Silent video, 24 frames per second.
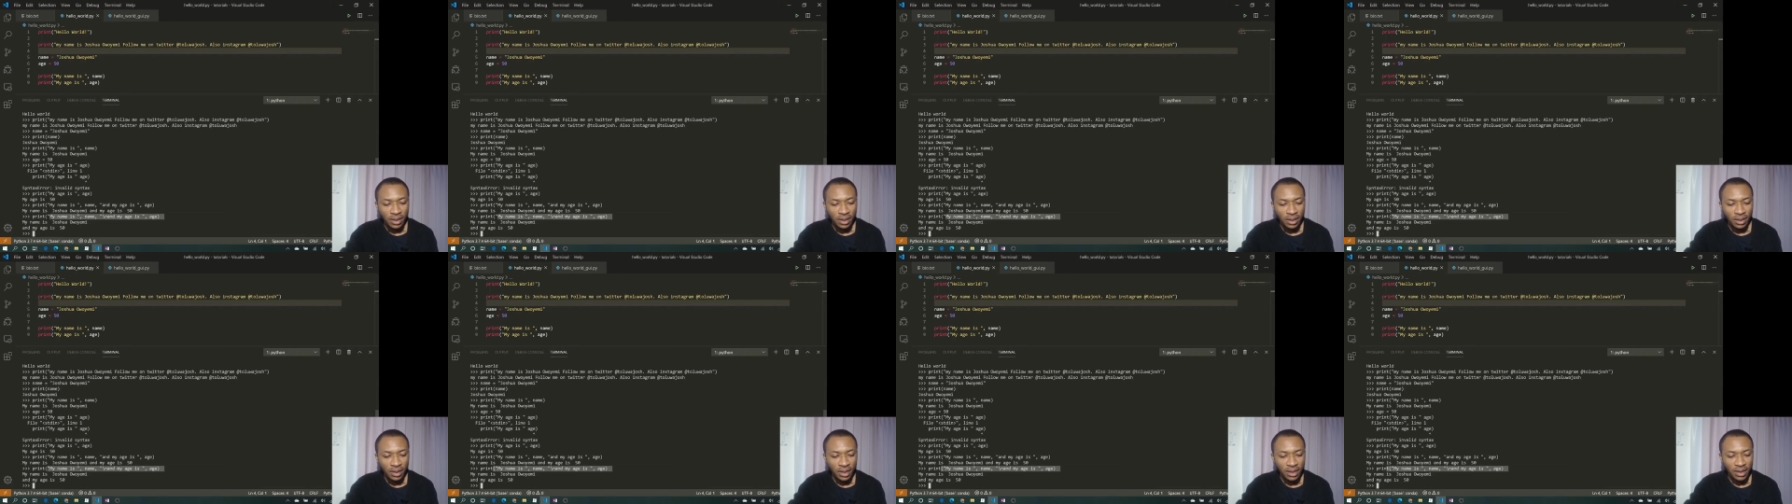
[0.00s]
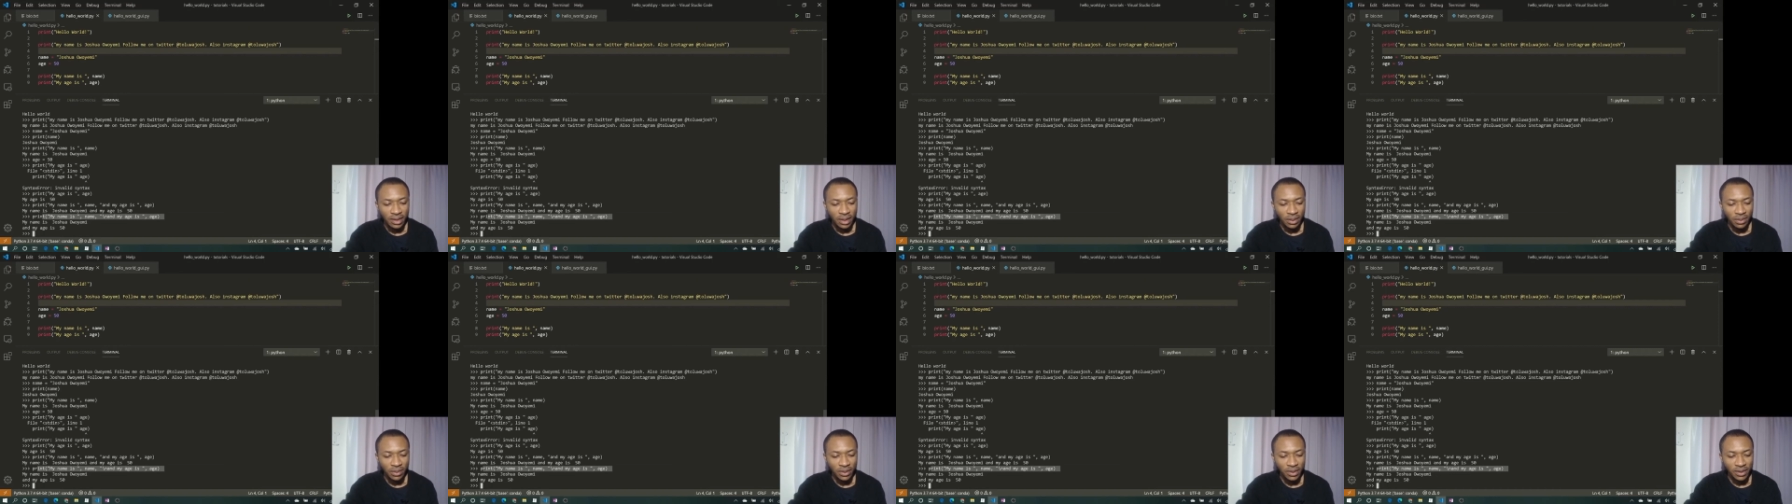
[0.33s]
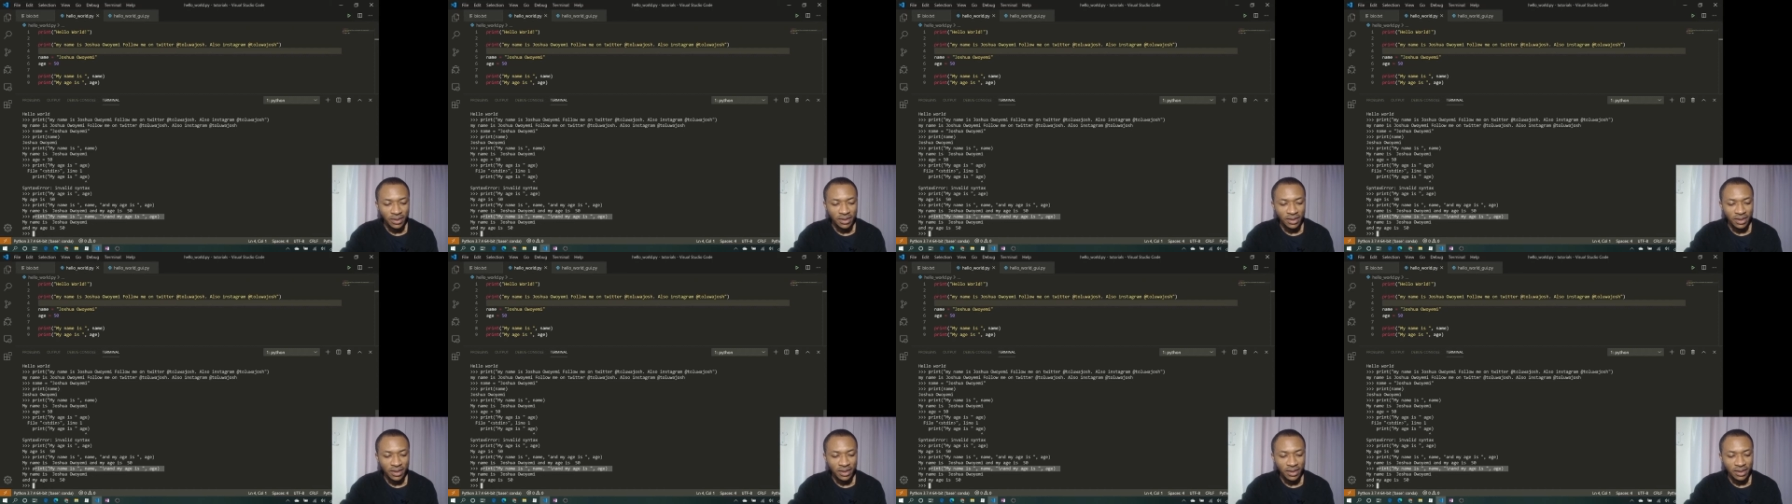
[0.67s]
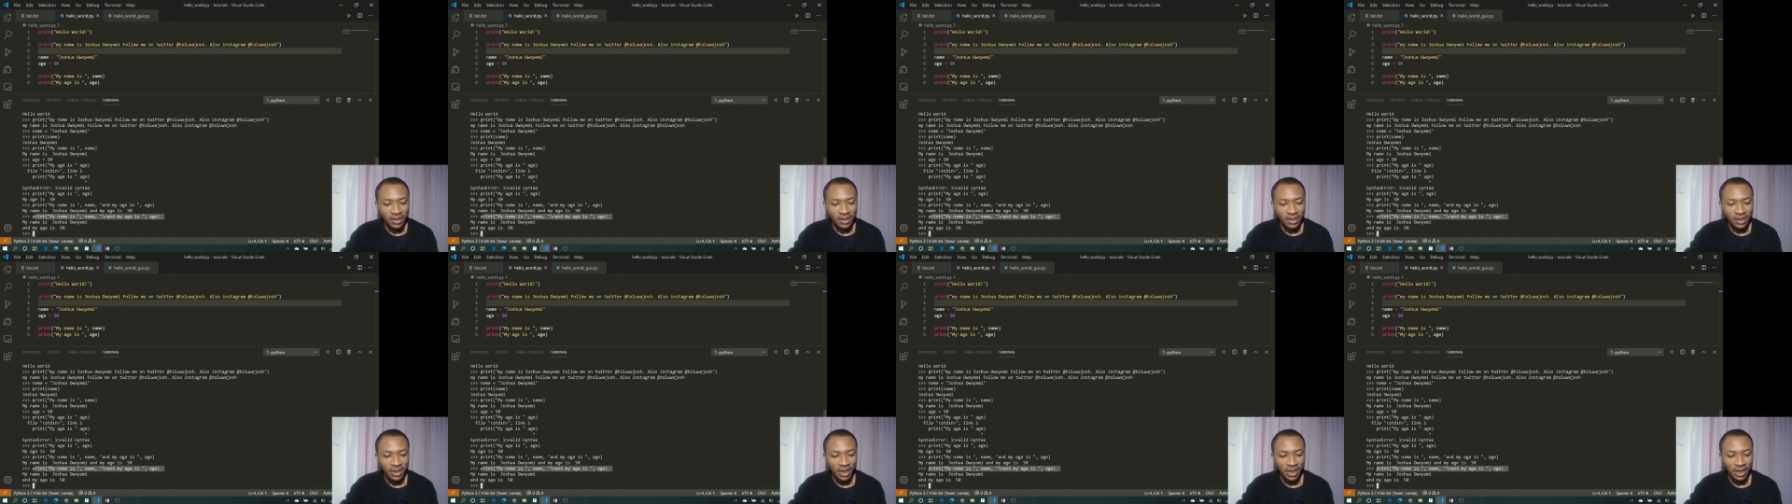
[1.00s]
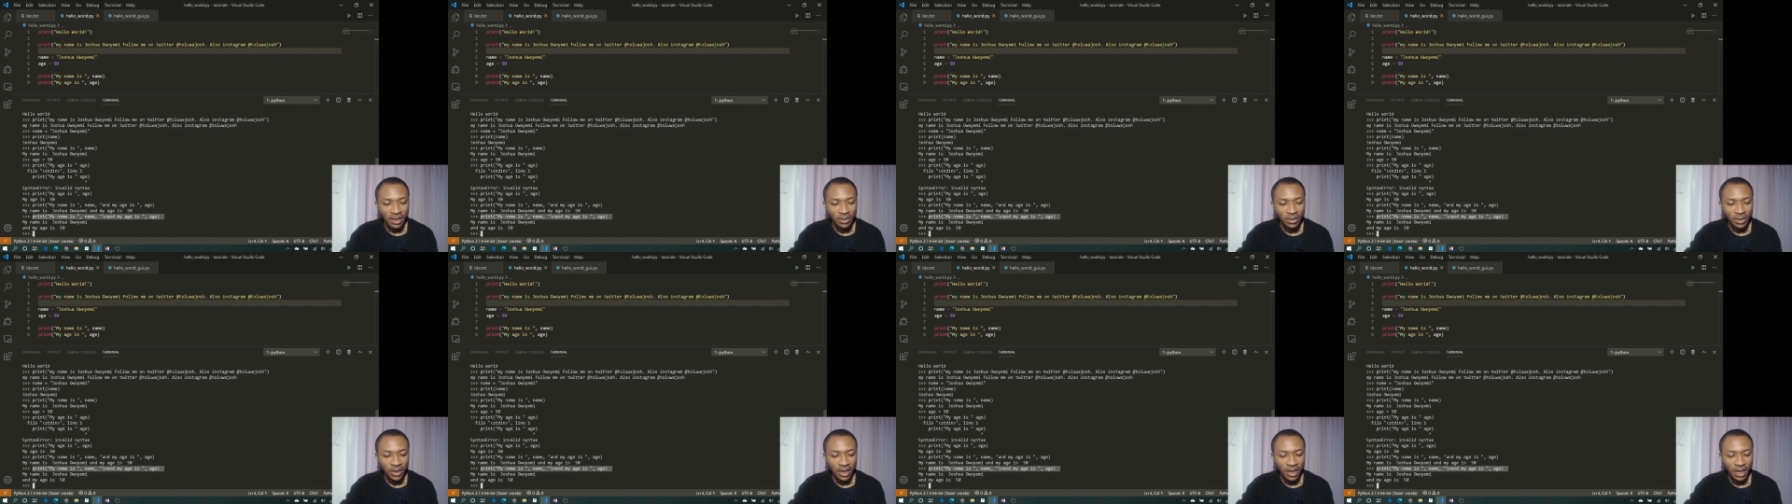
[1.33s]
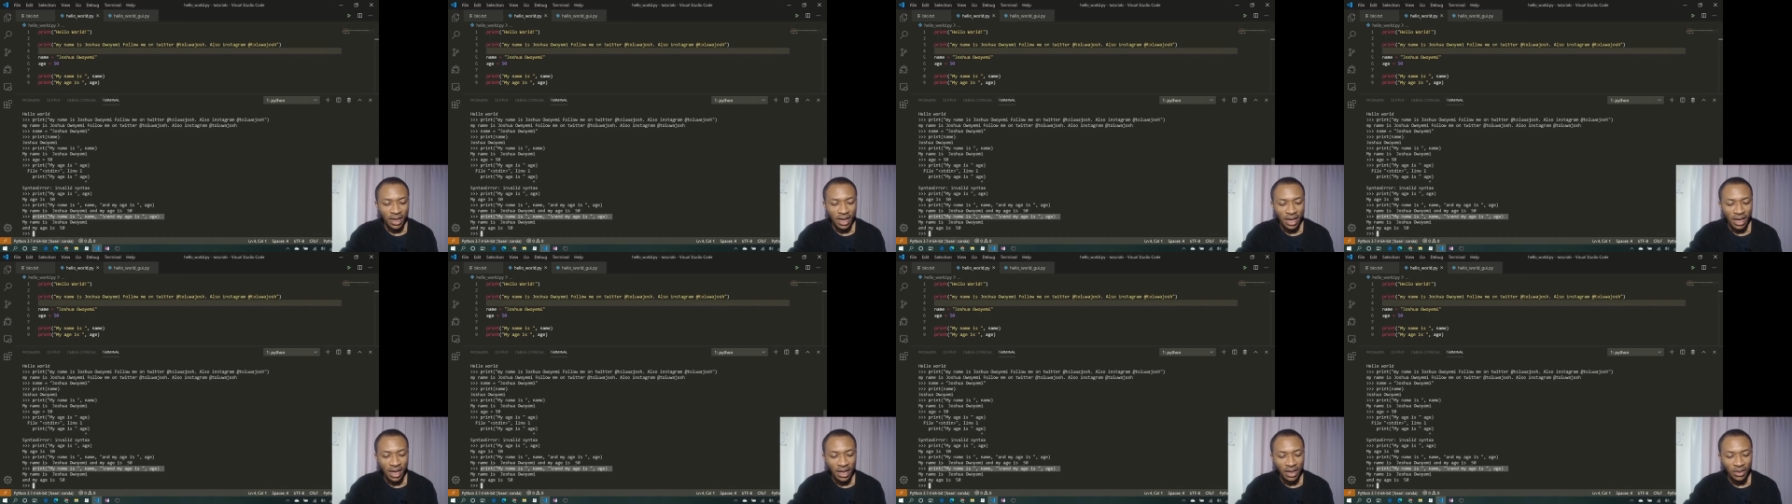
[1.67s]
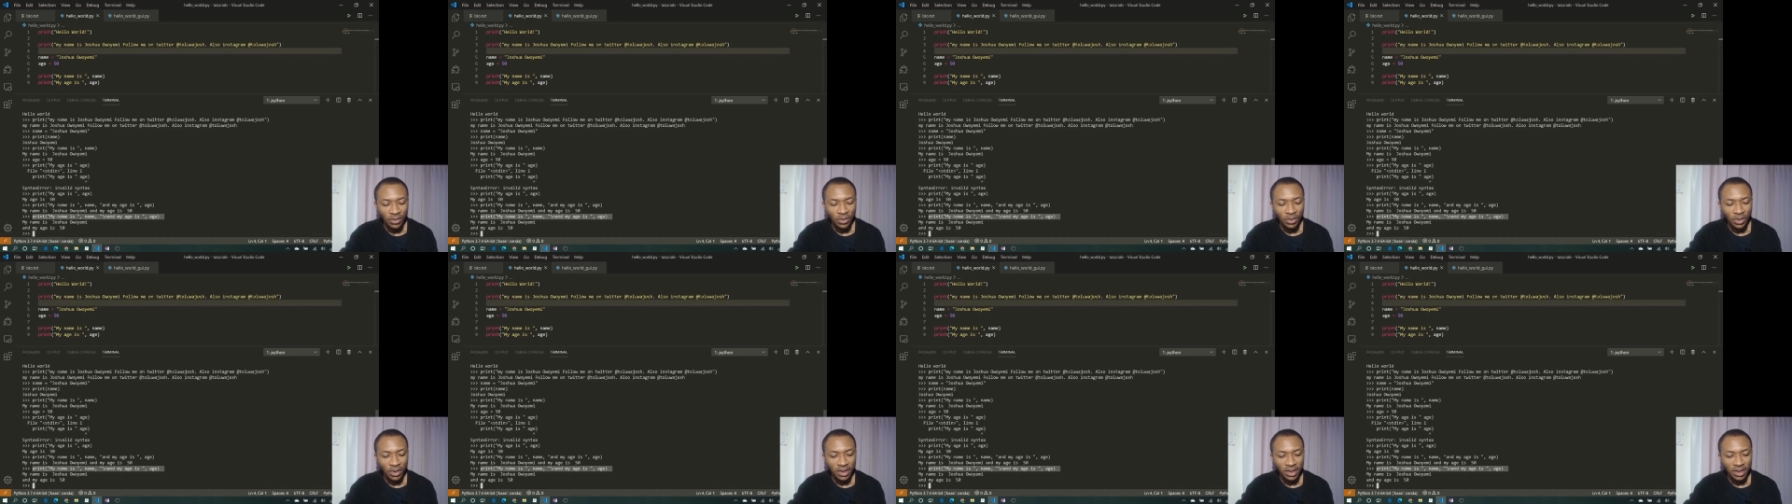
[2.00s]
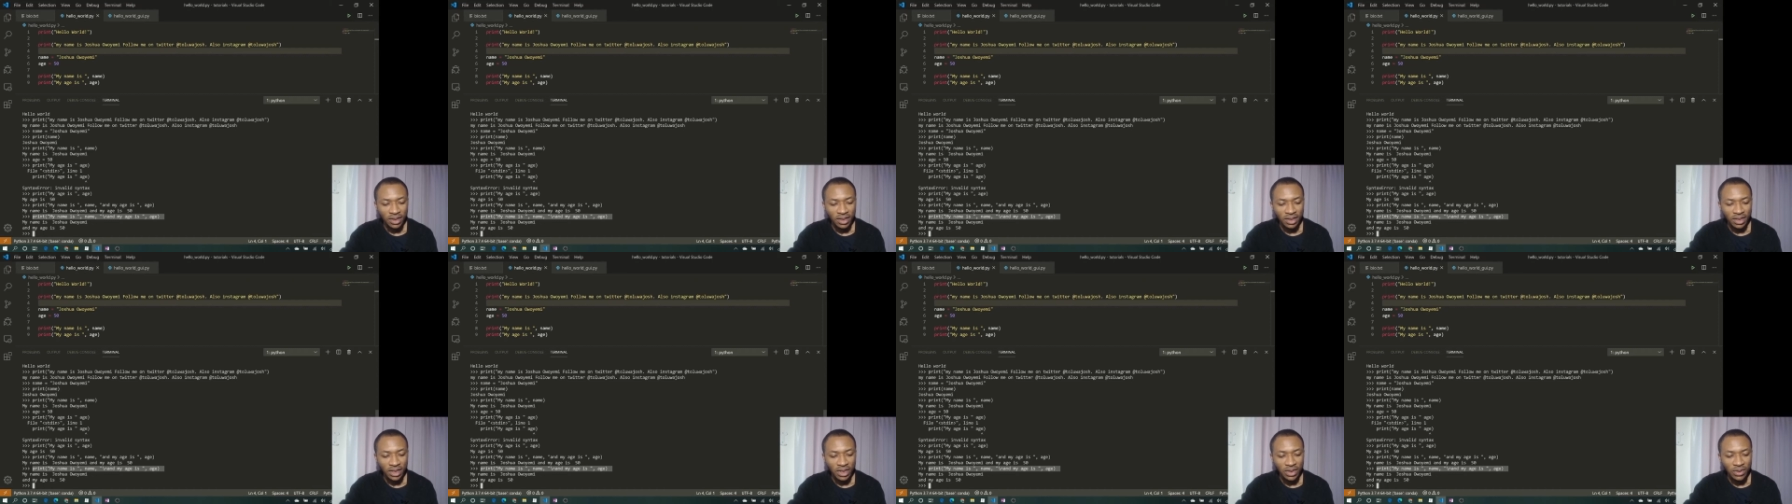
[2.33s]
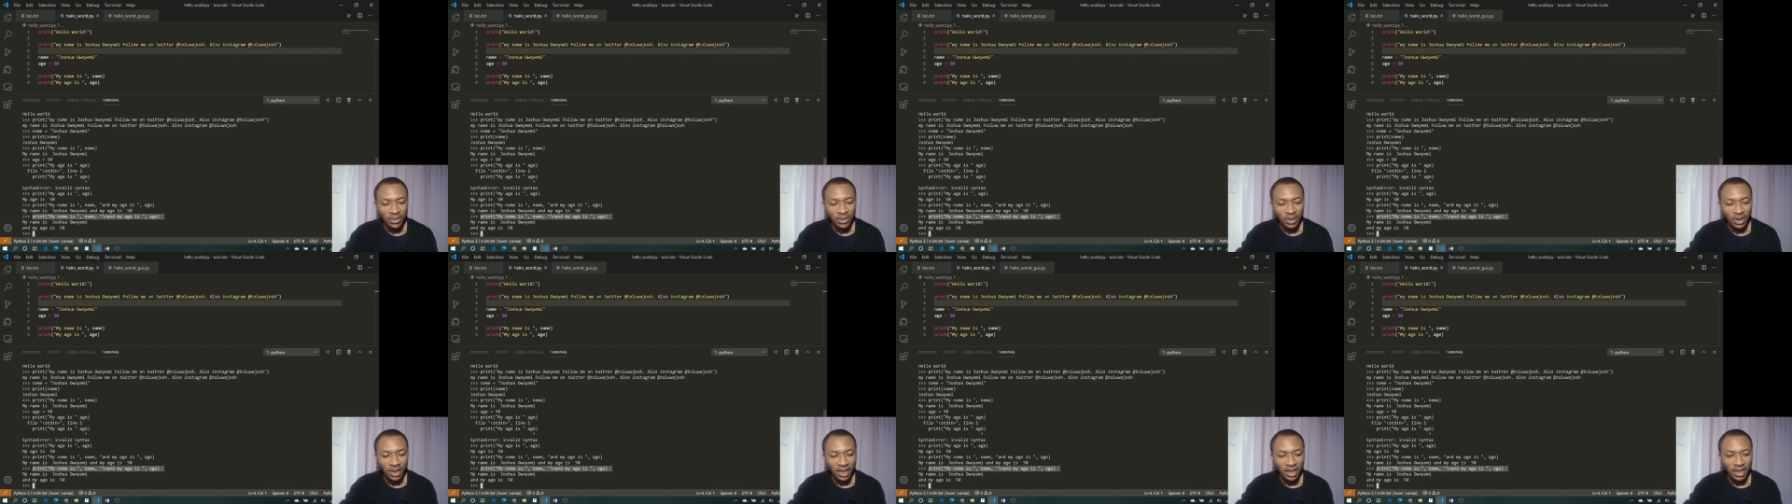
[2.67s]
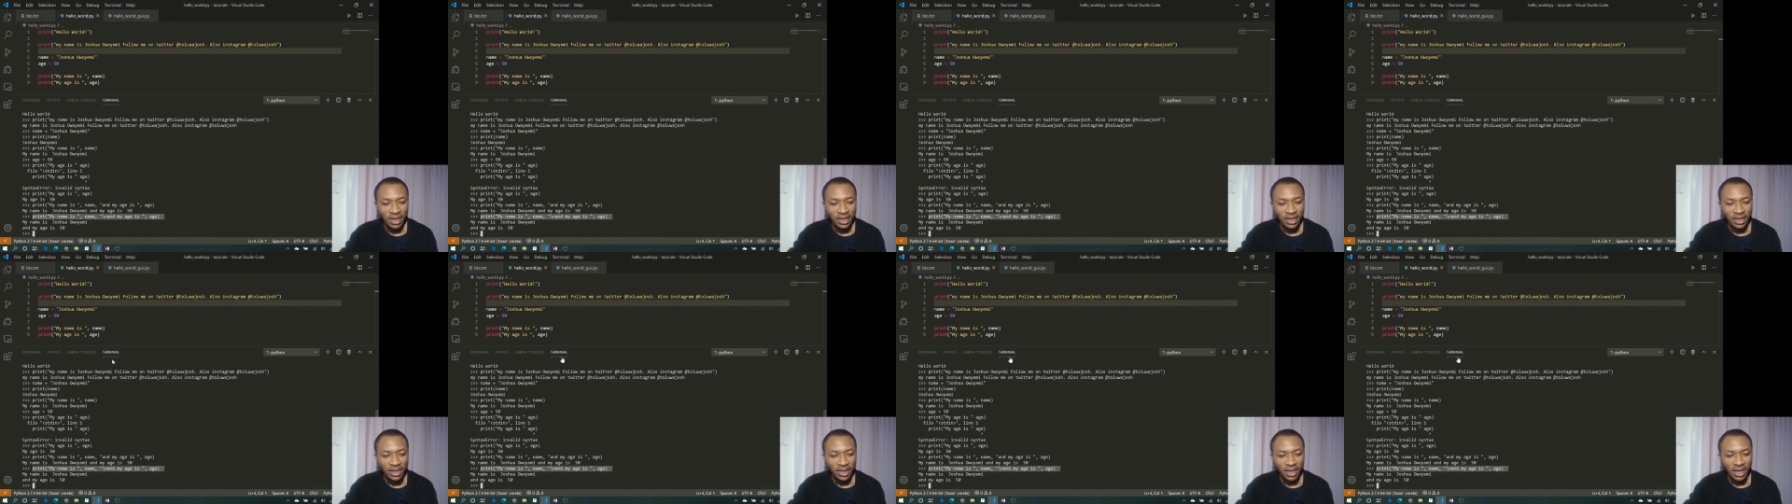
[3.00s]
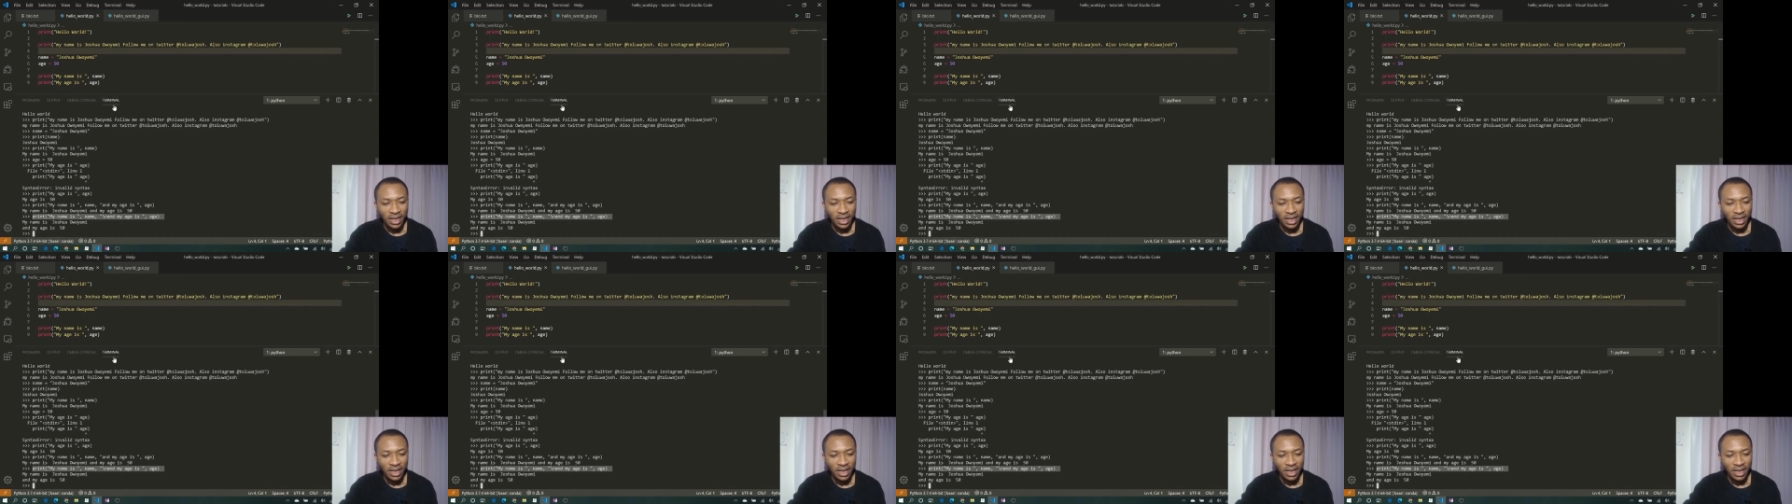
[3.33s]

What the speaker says: interprets this that, okay, I want a new line